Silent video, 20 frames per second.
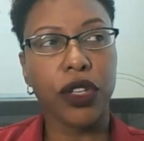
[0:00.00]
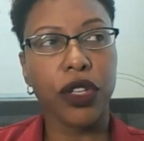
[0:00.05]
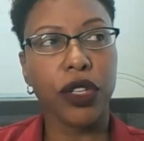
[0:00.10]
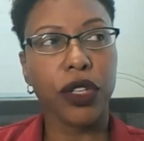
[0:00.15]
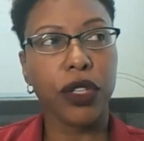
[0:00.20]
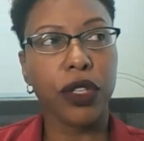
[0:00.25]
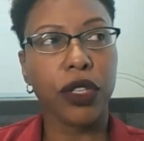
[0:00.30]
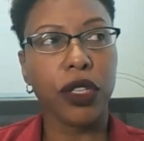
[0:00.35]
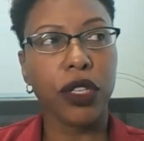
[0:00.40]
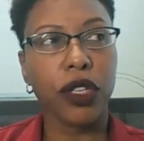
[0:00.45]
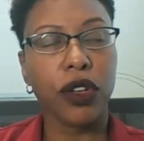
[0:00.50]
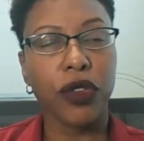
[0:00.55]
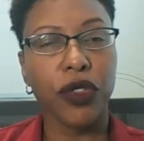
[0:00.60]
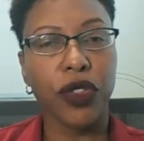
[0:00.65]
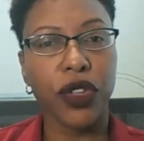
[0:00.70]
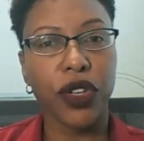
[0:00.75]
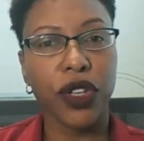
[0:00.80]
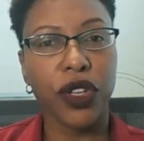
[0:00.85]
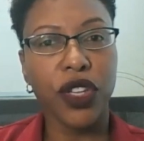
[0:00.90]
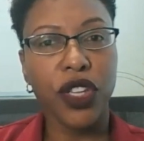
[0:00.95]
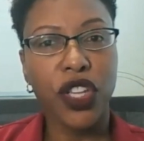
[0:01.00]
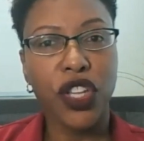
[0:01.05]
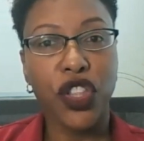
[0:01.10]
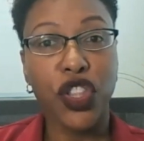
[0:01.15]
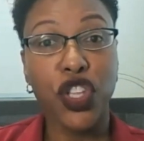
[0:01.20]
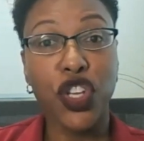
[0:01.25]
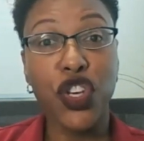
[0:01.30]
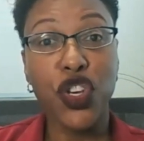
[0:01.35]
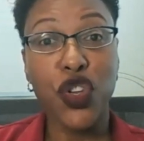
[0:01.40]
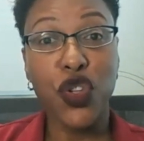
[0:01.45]

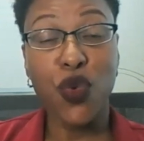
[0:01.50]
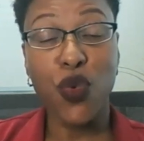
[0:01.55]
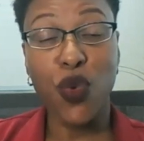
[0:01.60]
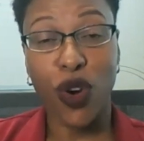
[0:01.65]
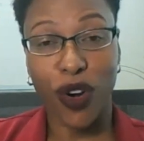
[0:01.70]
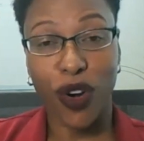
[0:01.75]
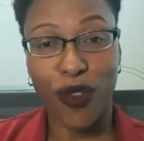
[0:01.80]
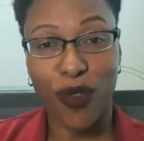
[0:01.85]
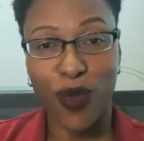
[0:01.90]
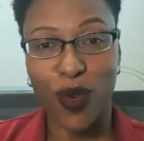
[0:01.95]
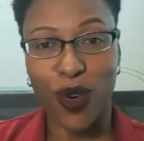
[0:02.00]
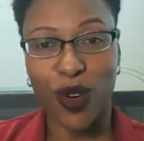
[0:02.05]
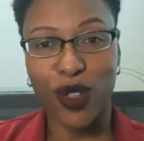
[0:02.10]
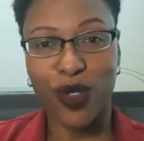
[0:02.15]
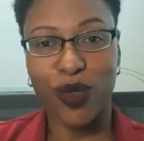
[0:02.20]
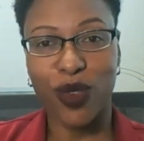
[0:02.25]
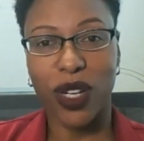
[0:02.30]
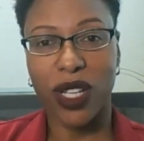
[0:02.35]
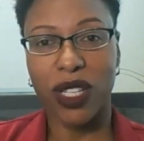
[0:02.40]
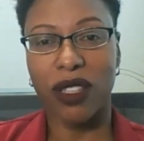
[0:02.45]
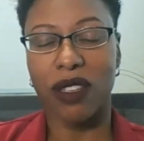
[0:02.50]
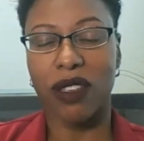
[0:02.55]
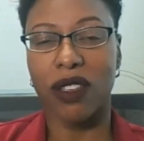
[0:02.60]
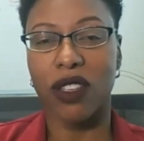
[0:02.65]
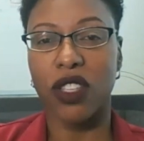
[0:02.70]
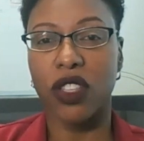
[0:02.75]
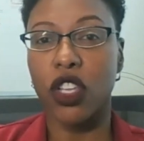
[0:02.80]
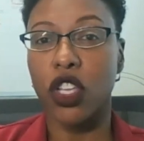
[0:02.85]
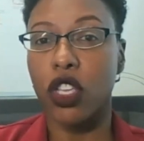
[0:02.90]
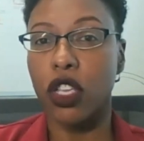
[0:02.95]
the new workforce, right?
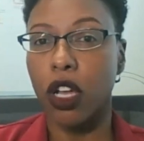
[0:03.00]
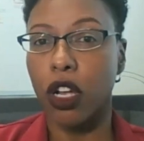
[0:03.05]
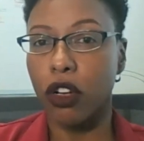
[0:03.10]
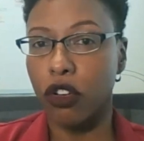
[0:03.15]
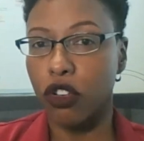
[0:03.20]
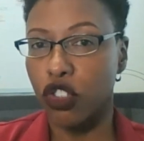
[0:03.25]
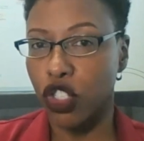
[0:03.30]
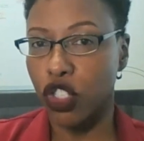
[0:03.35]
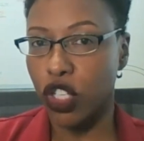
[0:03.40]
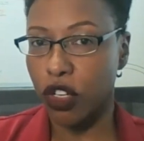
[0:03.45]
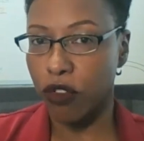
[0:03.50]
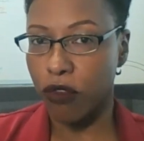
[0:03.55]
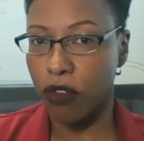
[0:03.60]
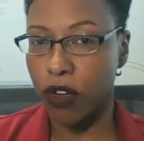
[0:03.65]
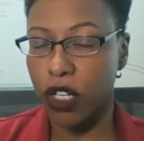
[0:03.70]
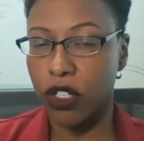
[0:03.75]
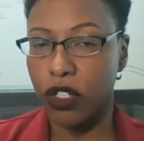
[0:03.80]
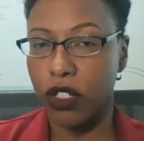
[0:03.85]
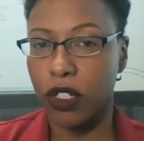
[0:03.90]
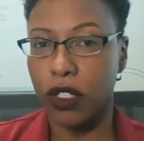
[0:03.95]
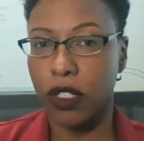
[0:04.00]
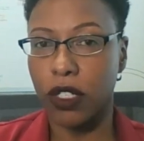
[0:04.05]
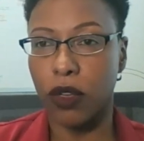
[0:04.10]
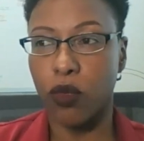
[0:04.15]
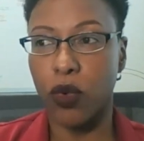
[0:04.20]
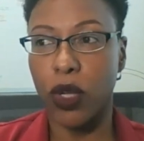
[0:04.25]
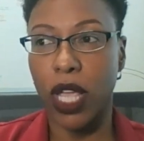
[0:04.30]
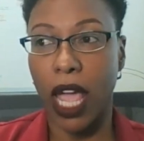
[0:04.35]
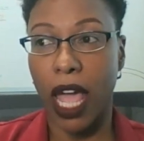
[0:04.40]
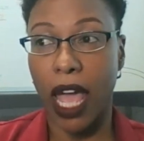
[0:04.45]
The younger generations, and
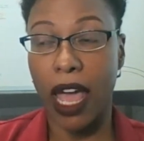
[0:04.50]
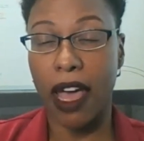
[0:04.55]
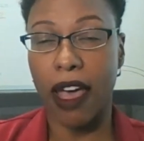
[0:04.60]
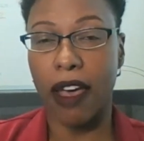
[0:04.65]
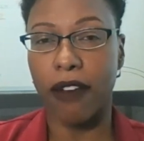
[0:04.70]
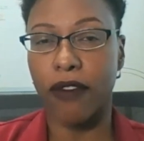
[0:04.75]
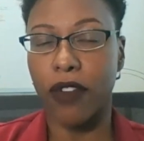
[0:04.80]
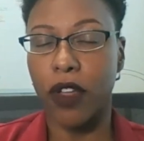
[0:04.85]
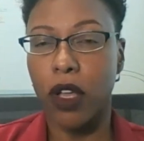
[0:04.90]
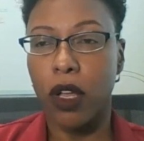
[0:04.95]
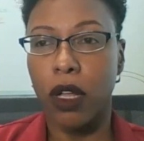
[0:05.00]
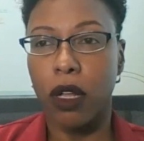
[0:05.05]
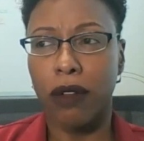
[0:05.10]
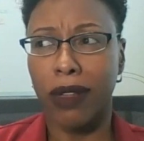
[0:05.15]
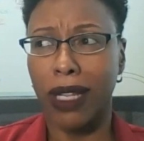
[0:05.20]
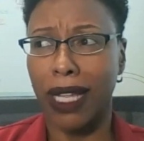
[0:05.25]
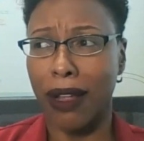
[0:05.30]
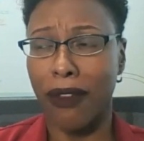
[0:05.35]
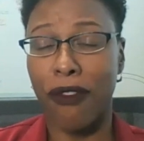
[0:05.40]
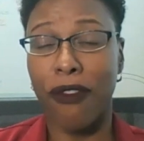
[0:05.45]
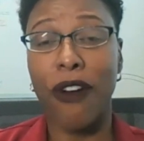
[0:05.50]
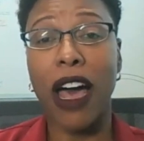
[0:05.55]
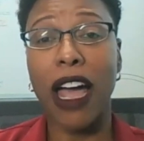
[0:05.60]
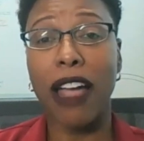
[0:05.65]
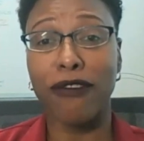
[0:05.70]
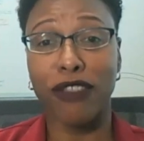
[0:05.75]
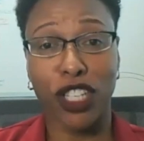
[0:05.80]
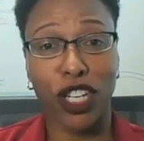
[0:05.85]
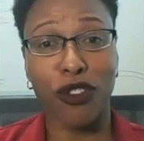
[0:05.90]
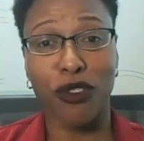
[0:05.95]
we have like
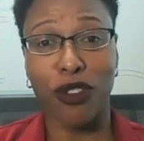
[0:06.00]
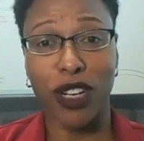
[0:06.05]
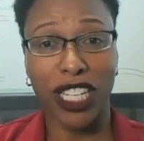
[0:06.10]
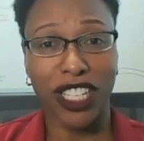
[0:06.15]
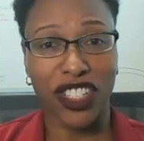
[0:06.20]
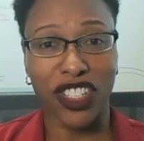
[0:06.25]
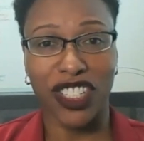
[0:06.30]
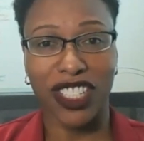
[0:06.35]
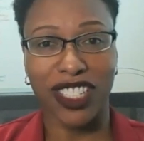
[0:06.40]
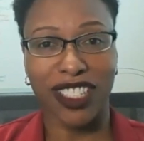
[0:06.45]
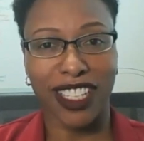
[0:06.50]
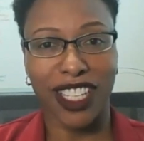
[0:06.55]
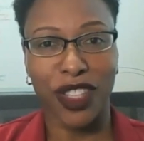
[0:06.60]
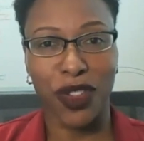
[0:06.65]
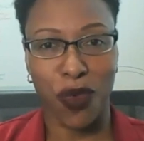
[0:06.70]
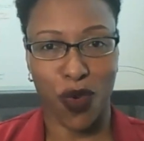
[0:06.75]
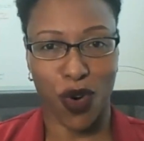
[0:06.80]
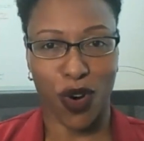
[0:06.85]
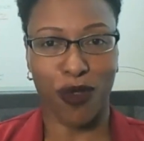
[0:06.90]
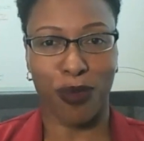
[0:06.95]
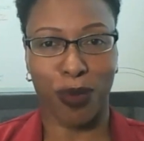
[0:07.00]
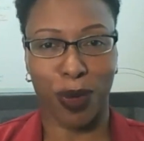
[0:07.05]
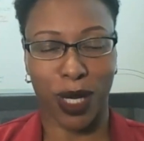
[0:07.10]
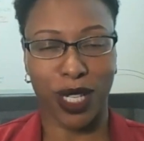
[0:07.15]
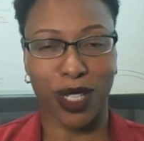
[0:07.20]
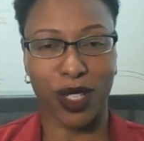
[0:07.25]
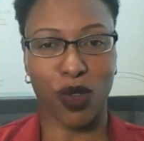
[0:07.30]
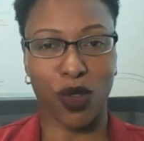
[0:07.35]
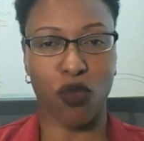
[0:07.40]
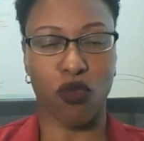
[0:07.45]
5 generations in the
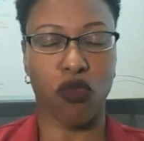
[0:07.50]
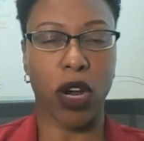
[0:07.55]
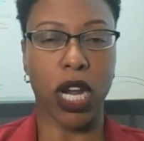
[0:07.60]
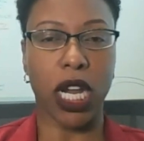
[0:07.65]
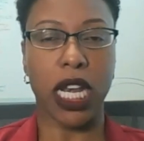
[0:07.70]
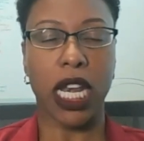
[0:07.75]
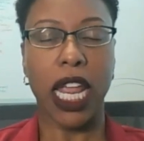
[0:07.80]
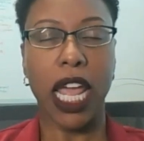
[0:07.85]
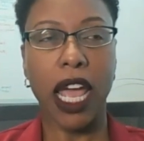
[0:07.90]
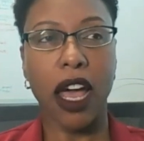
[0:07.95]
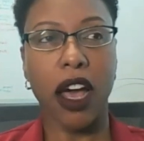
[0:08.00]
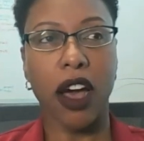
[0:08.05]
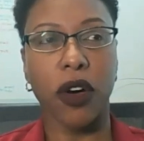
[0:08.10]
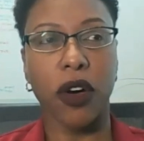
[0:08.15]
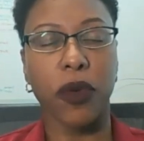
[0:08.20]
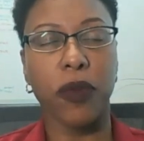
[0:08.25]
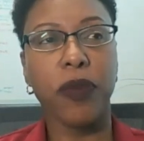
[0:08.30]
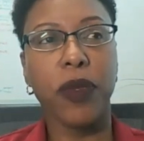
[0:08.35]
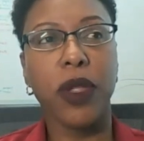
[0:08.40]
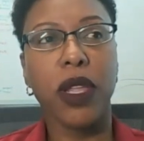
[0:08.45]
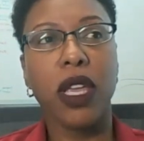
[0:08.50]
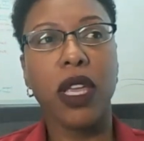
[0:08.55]
workplace right now.